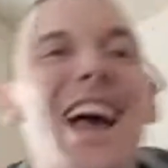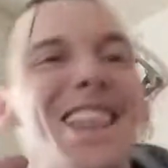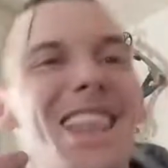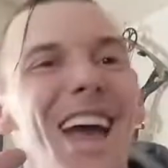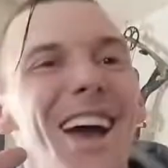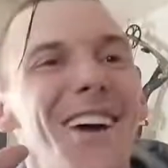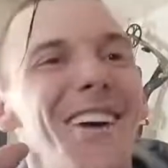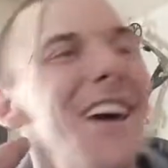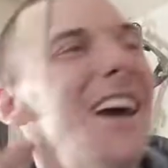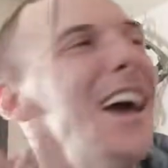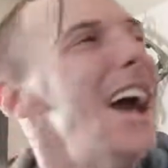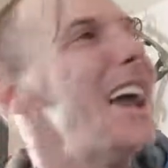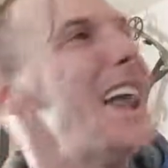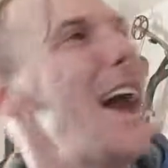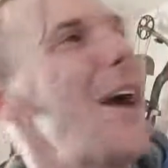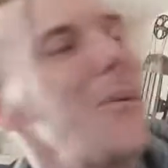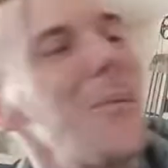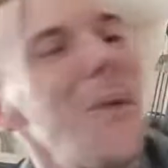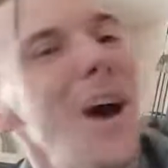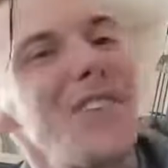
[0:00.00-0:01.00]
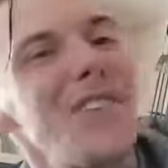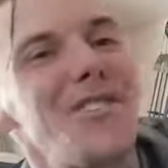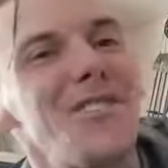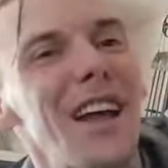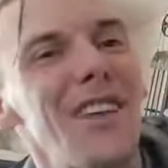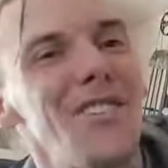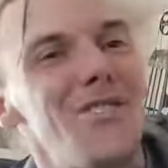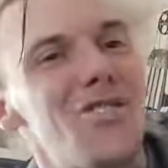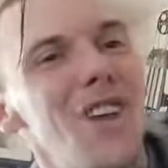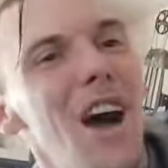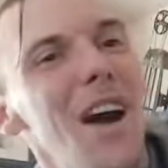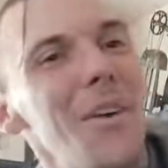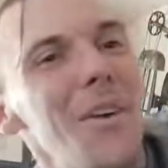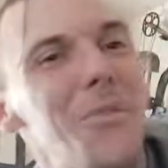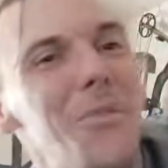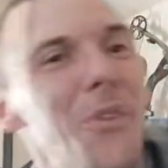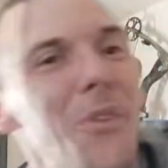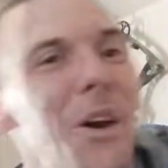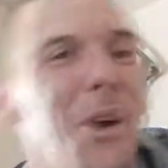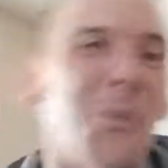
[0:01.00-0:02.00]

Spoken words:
there, and I watched that jock fuck